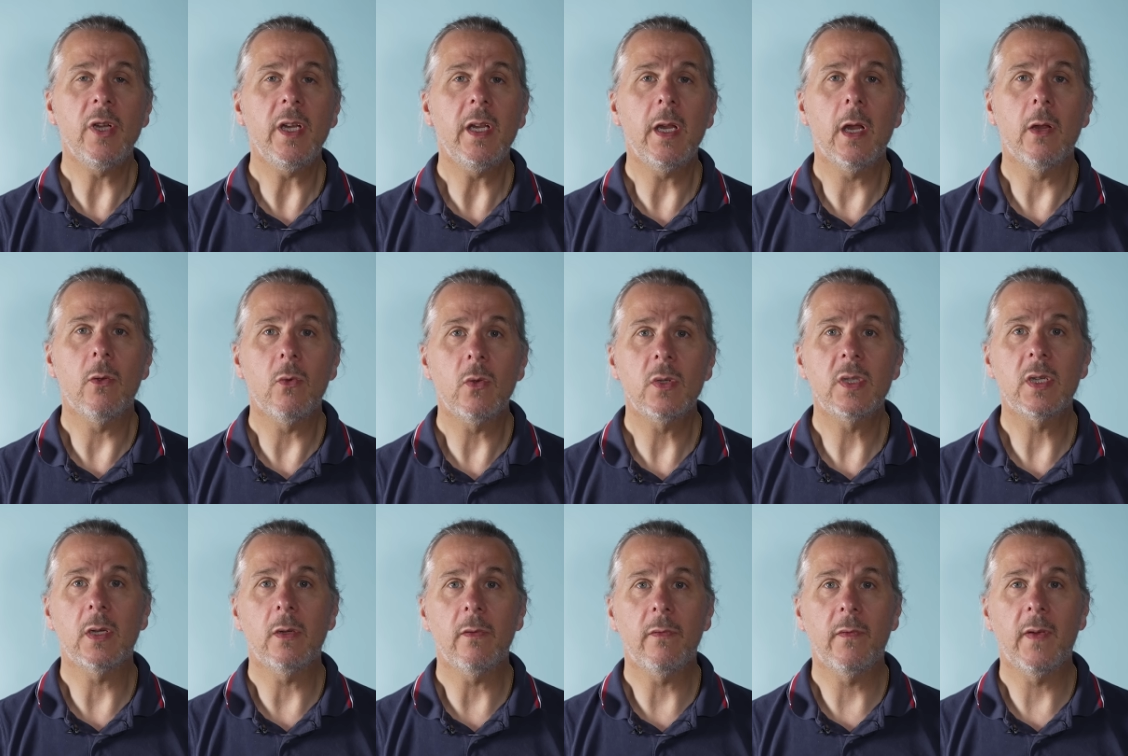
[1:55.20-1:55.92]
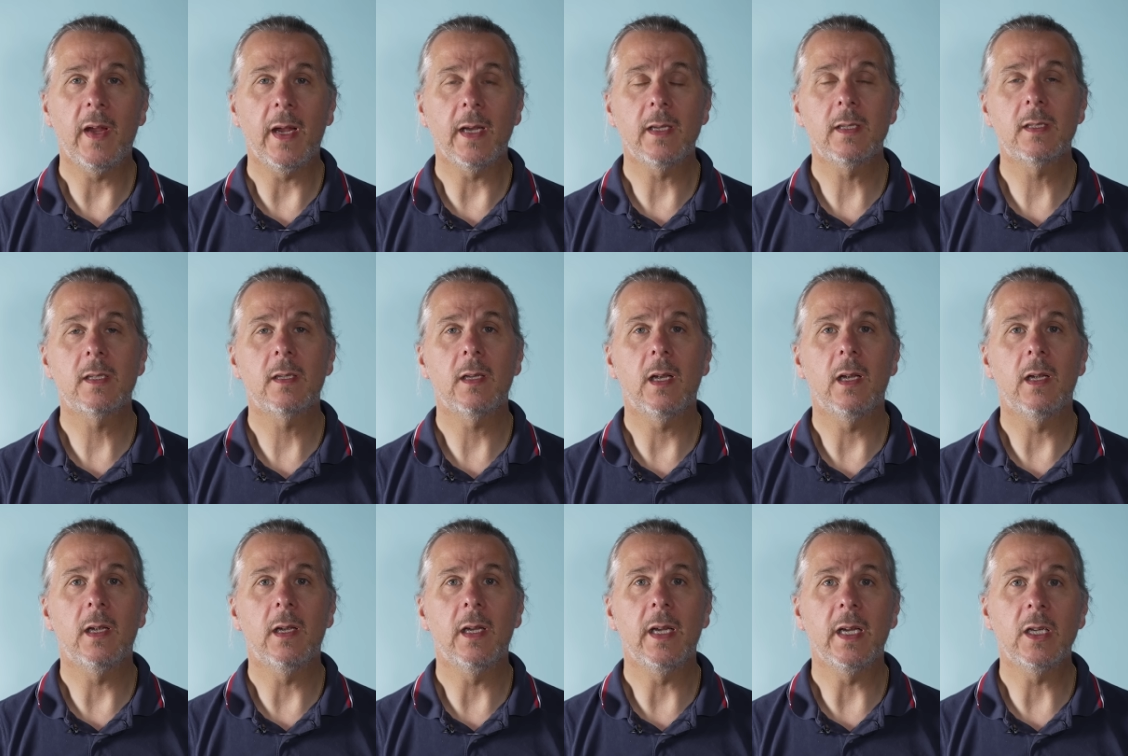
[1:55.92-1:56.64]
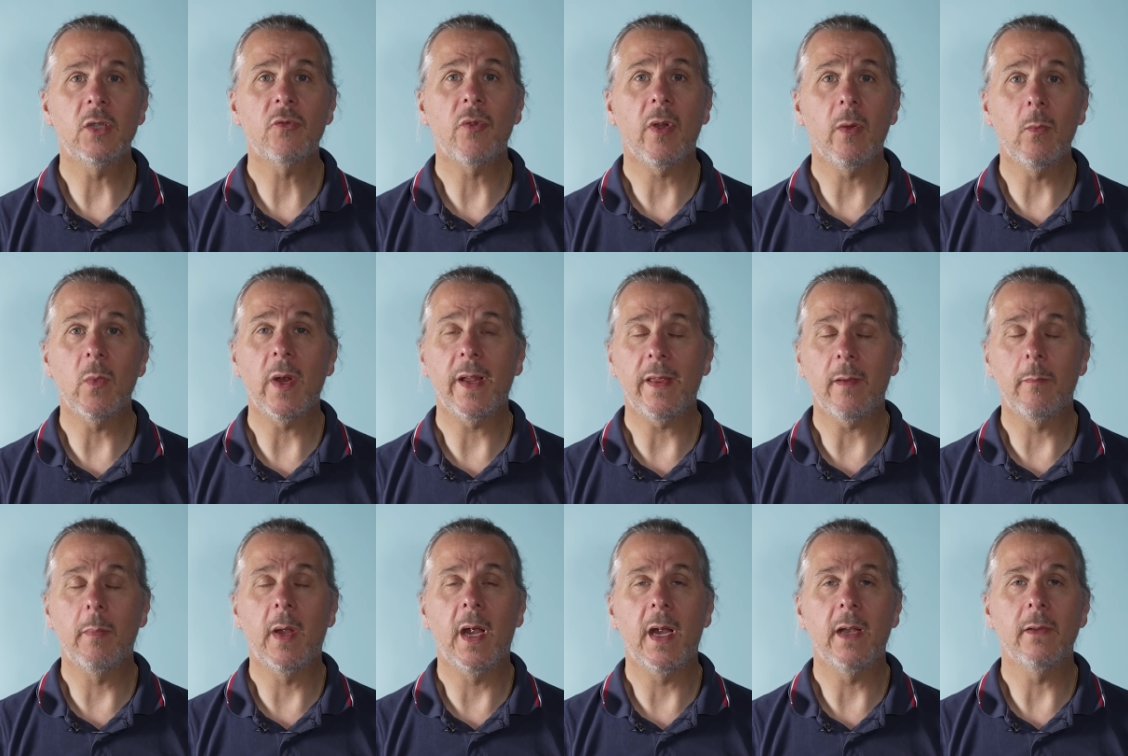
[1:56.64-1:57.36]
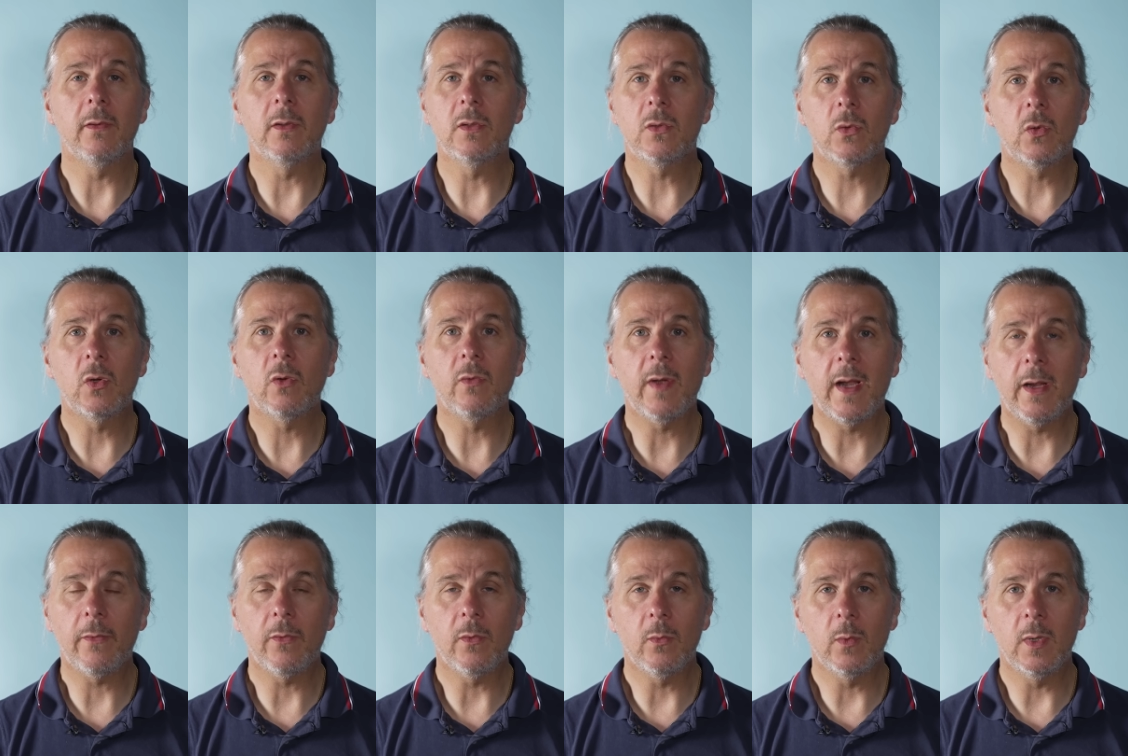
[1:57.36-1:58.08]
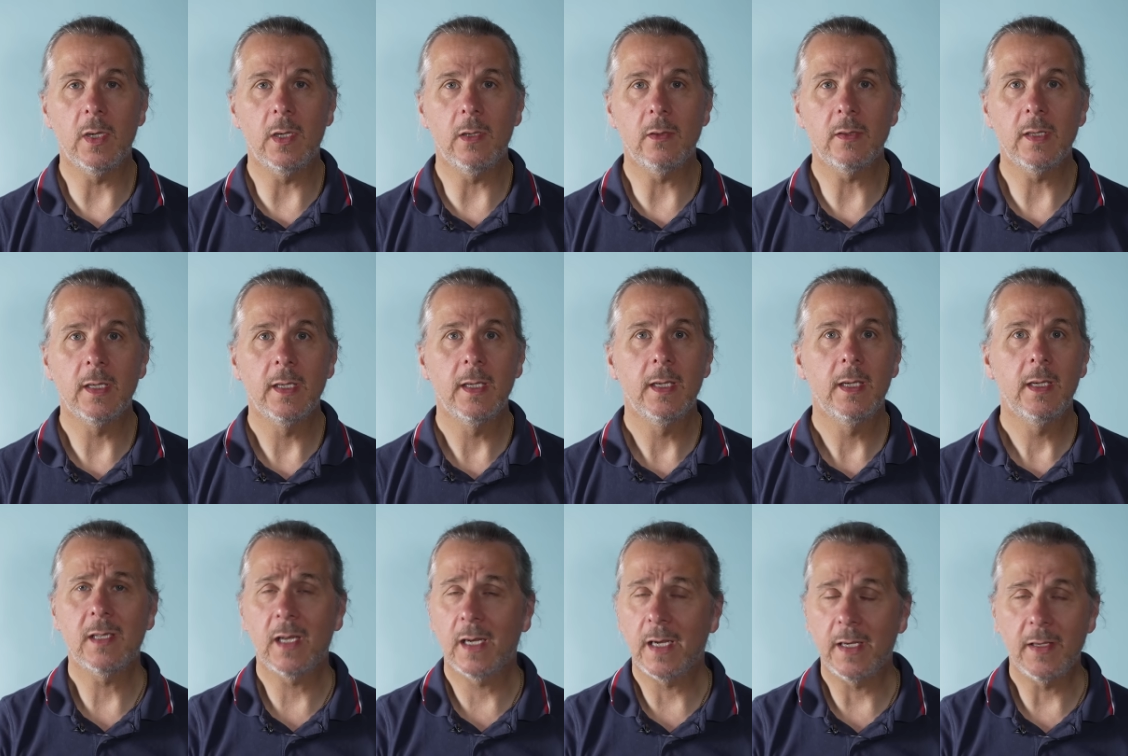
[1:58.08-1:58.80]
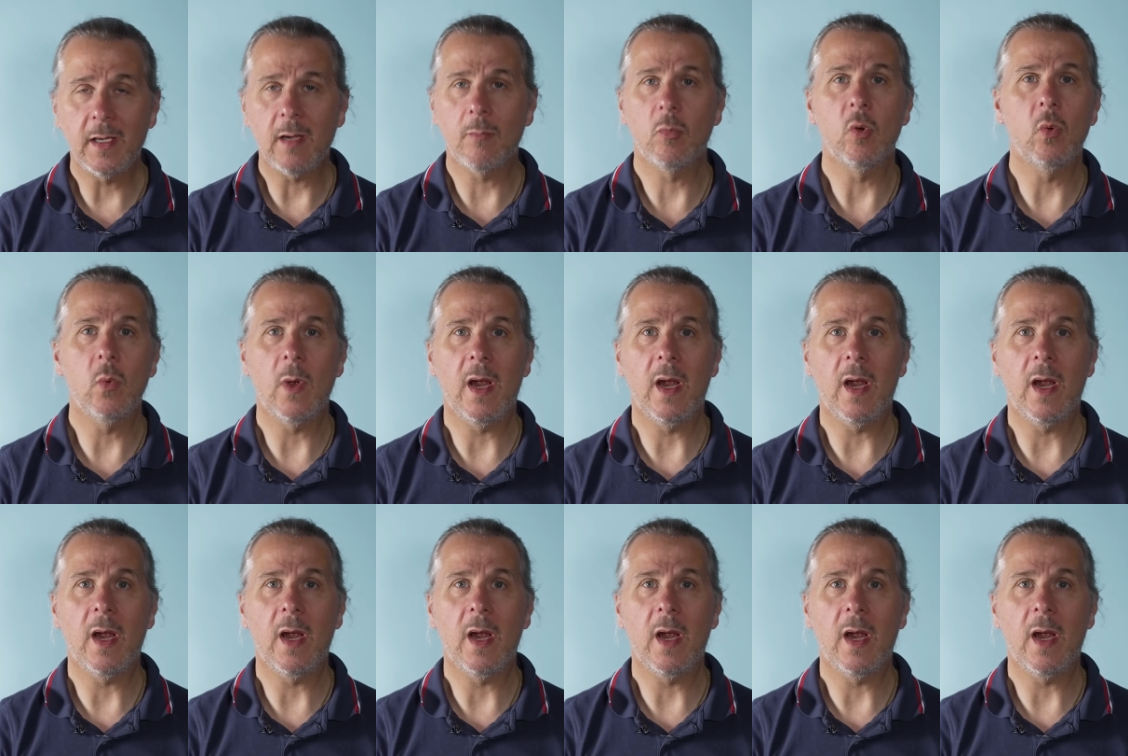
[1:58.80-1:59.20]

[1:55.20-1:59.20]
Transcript: Nino also affects uh, extreme weather patterns all around the world. It's like a double